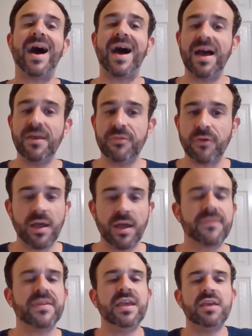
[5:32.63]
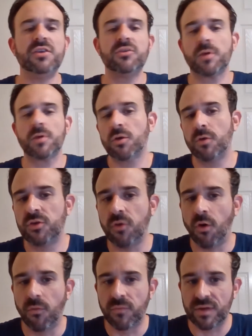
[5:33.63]
I thought if the Yankees were going to
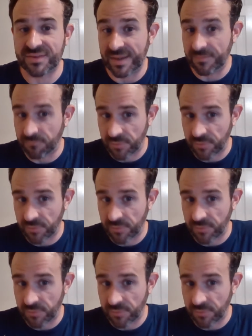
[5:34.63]
overextend